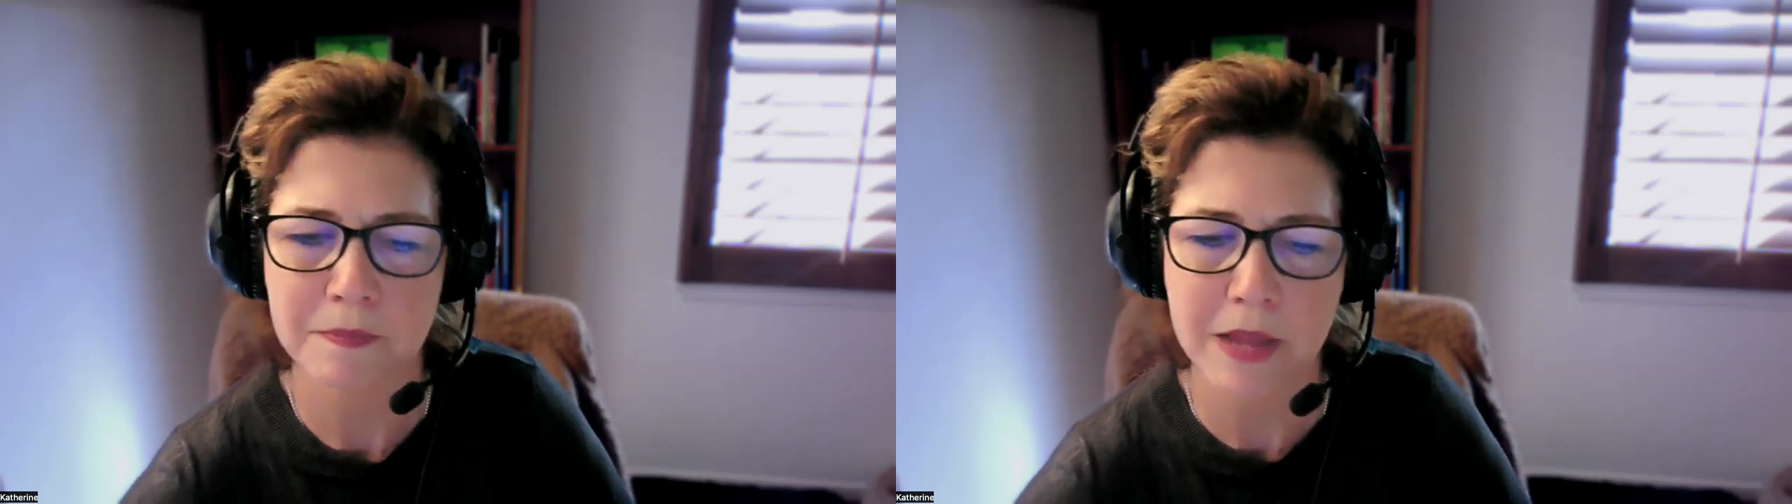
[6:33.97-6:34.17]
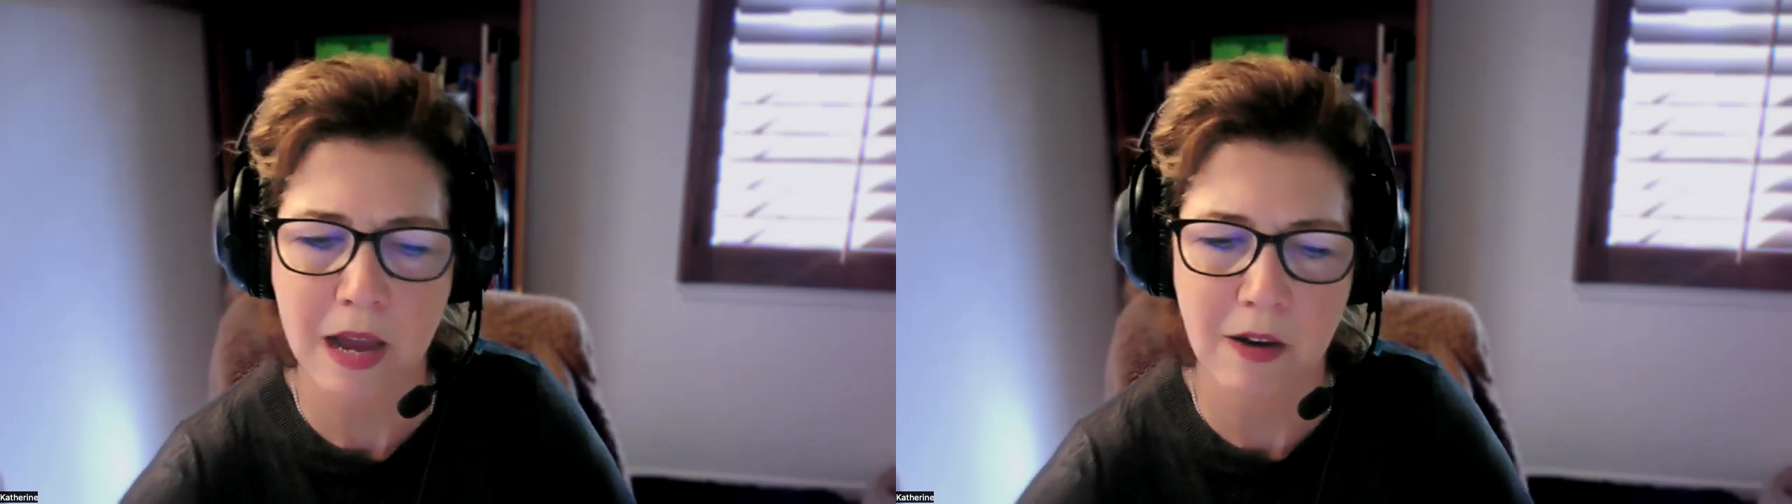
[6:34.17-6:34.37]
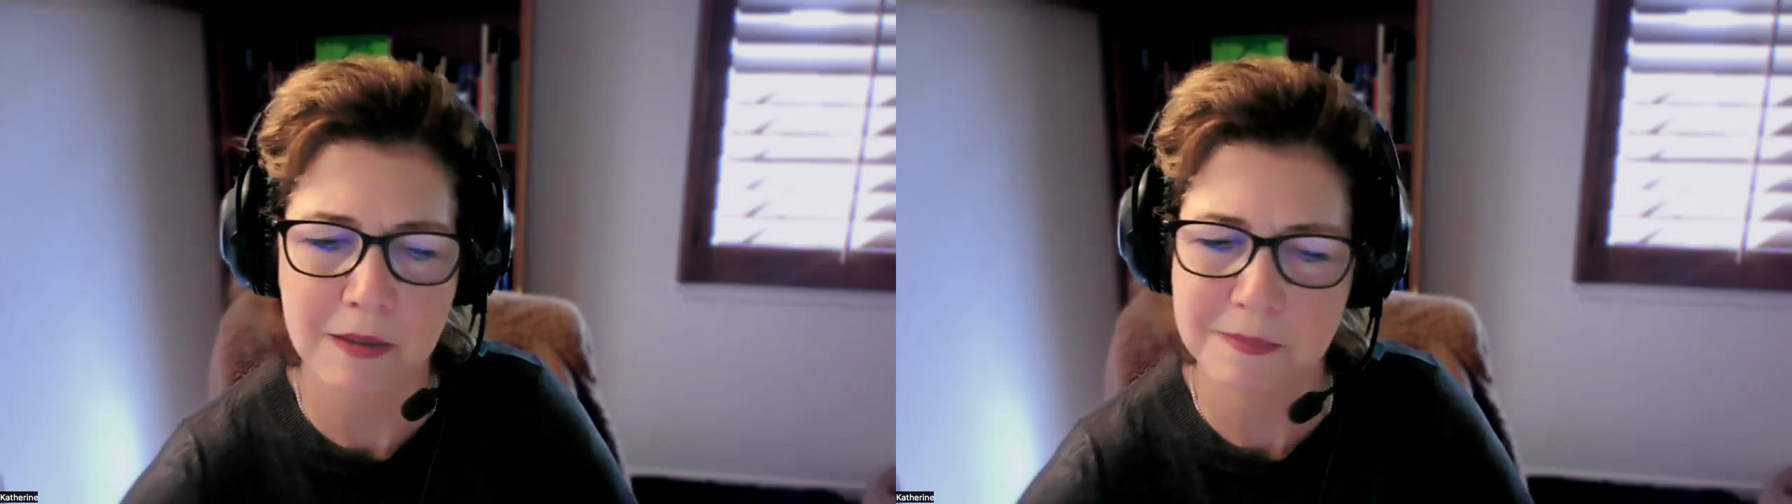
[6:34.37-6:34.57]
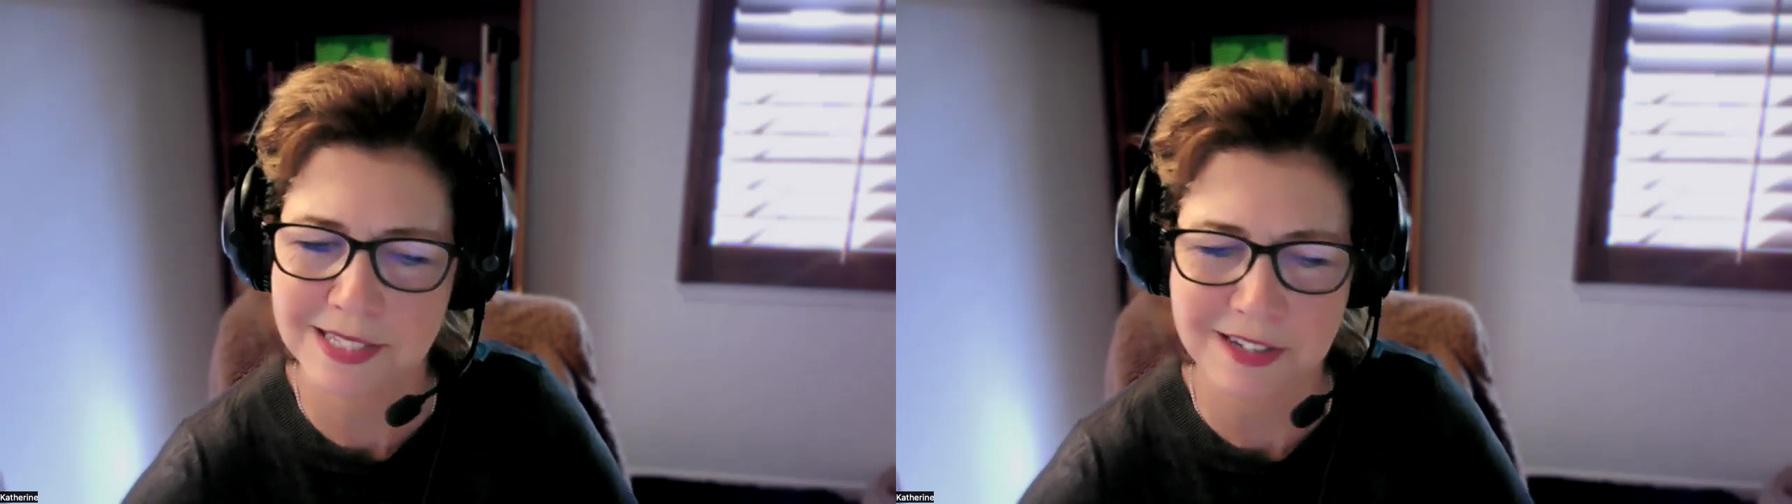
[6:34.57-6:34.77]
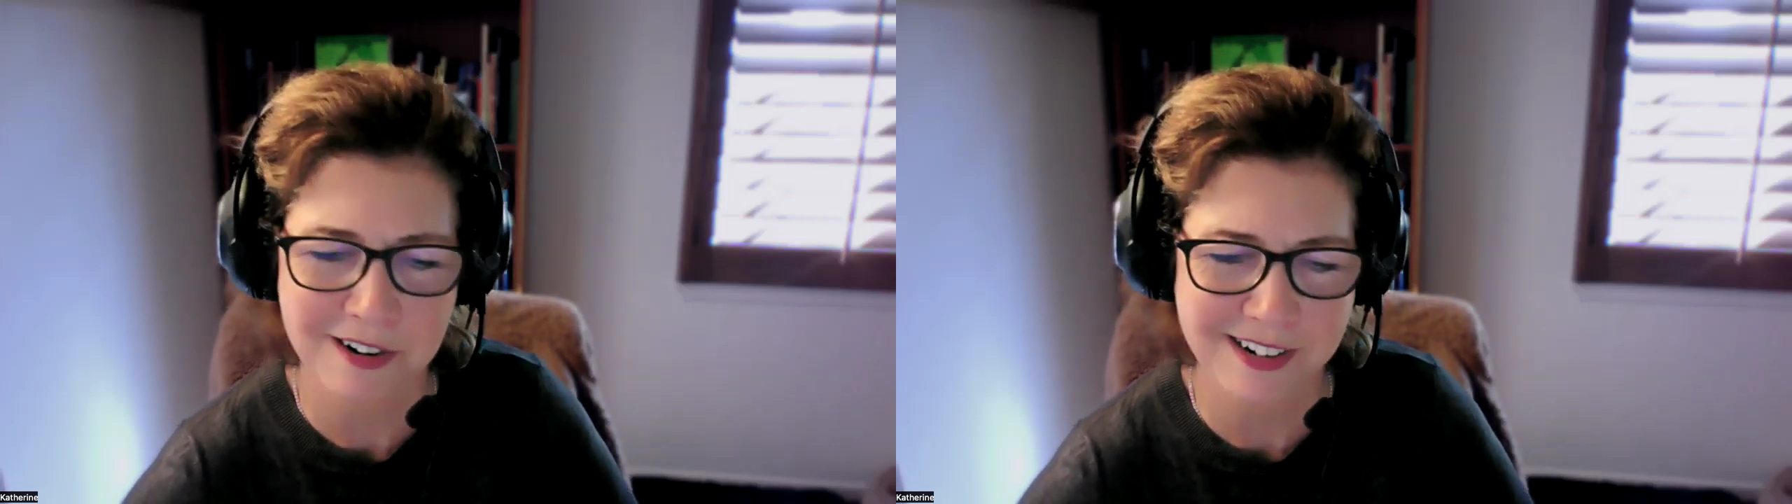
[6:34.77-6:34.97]
Now,
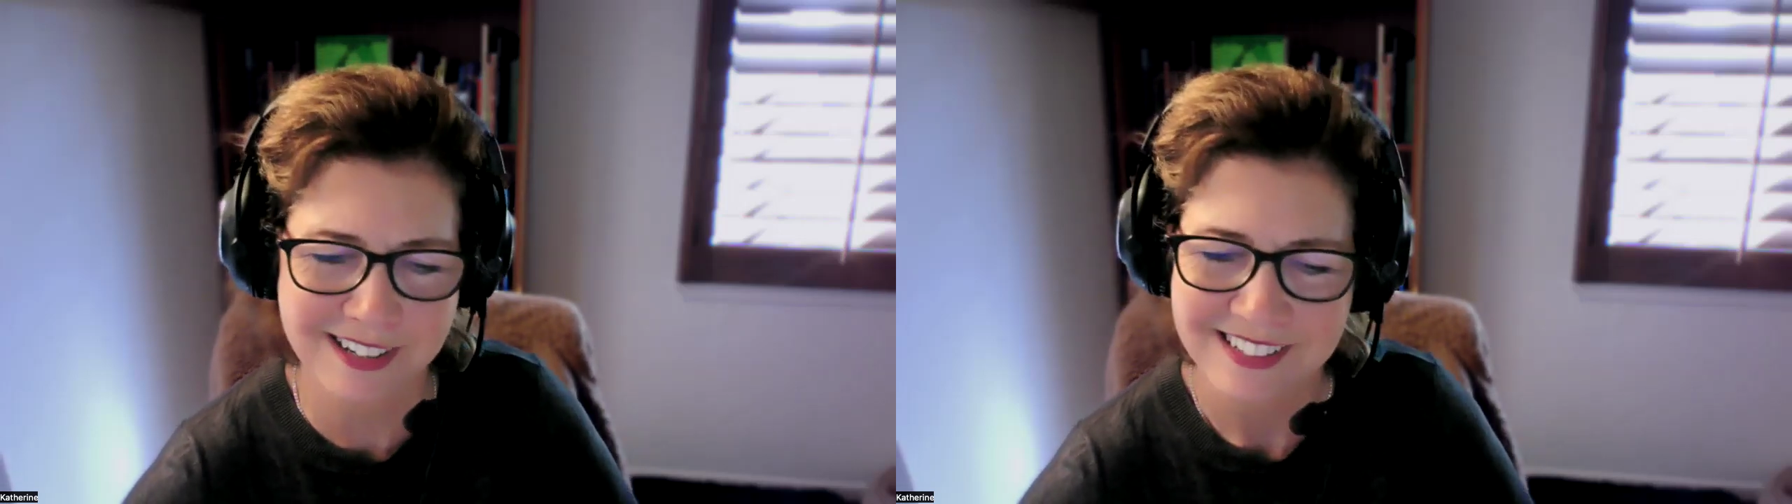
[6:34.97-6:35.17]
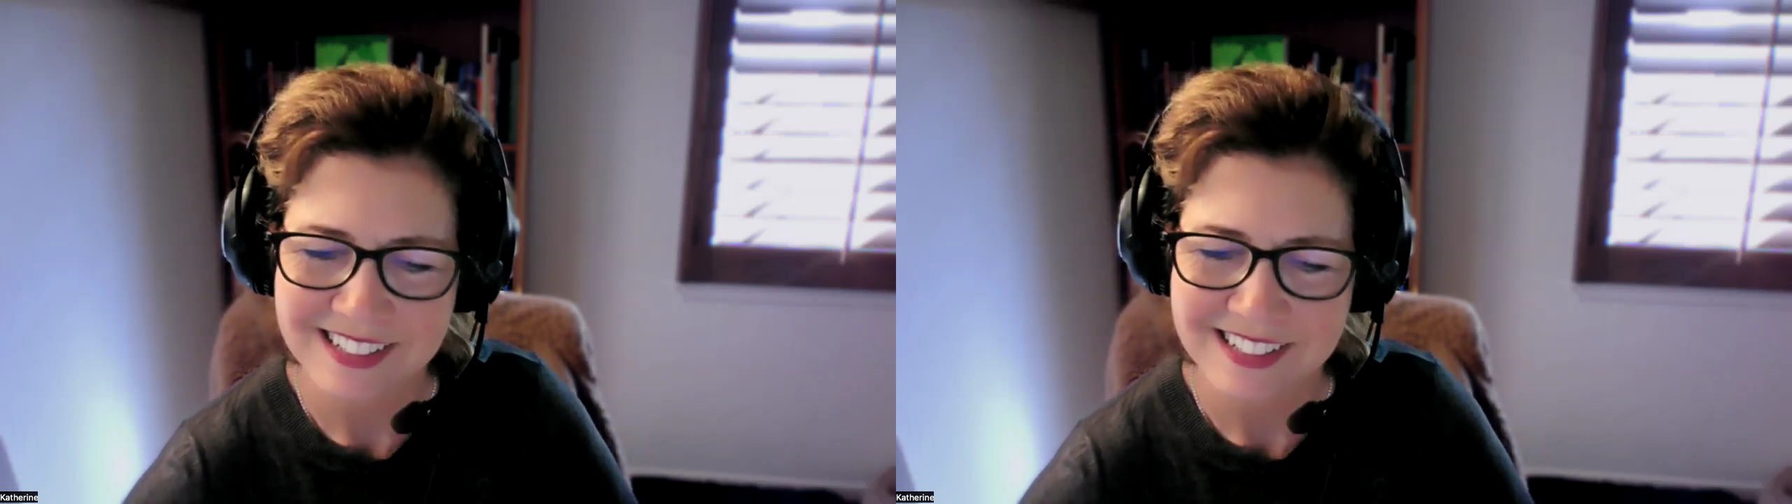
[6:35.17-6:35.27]
sorry.